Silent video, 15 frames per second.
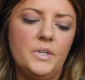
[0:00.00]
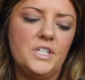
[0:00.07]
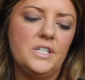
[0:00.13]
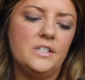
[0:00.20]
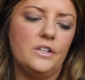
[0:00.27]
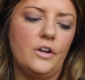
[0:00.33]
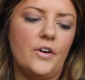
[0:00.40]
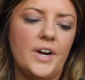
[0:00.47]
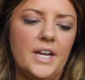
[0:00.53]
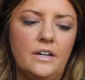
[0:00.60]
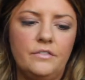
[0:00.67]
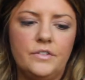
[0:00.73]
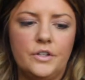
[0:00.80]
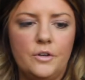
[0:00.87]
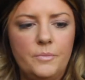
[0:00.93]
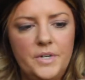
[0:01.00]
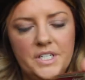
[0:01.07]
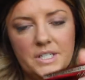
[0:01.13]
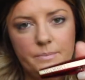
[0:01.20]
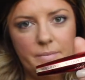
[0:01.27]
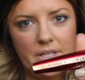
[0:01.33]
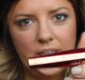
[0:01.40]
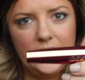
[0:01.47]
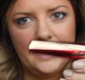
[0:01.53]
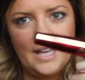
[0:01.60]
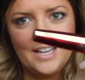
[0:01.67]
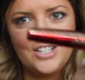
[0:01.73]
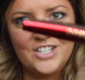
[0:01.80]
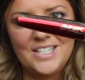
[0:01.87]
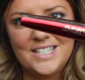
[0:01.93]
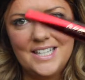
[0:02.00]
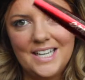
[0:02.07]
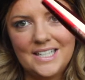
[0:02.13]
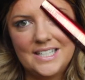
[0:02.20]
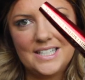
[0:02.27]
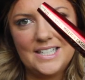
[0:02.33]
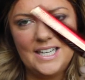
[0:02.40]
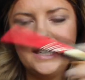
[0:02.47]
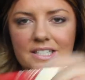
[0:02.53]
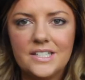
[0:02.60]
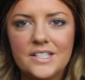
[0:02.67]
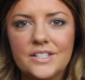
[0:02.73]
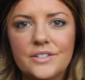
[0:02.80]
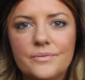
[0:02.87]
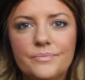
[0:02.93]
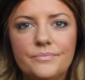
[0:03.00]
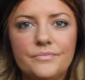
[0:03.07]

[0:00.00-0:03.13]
which is L'Oreal Voluminous Million Lashes Excess.